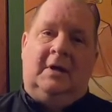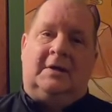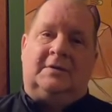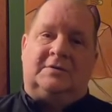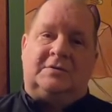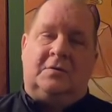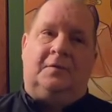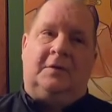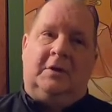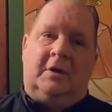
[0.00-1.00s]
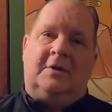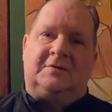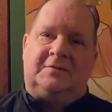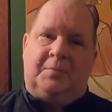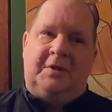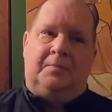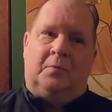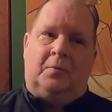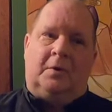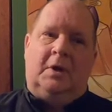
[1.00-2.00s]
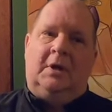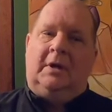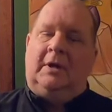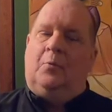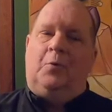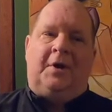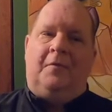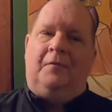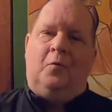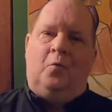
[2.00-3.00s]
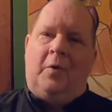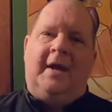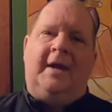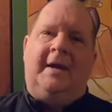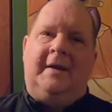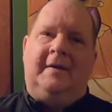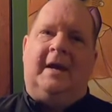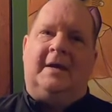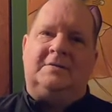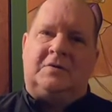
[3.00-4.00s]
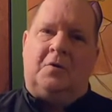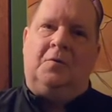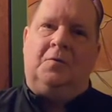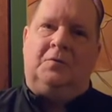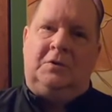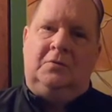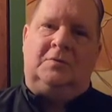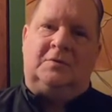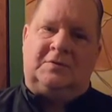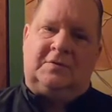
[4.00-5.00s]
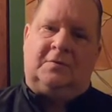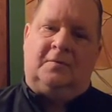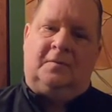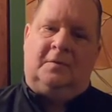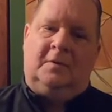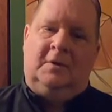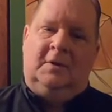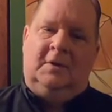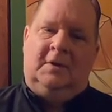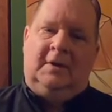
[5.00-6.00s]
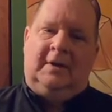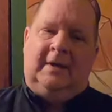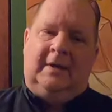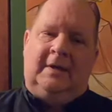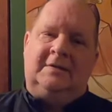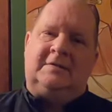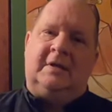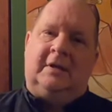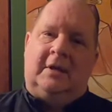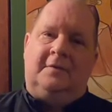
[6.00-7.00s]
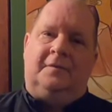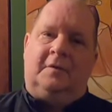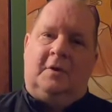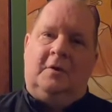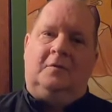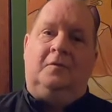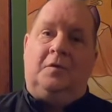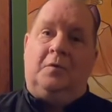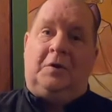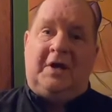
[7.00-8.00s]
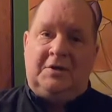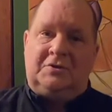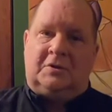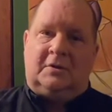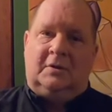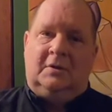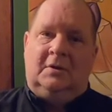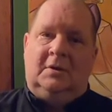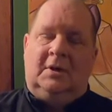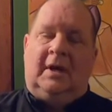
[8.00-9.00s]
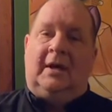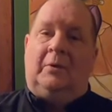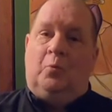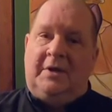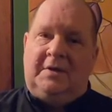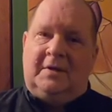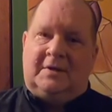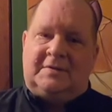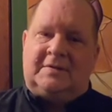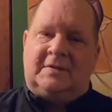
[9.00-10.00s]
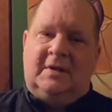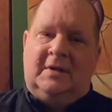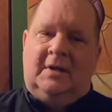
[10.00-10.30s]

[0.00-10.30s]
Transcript: and serving God's people in whatever way he has called you to serve. It is a lifelong vocation, a witness,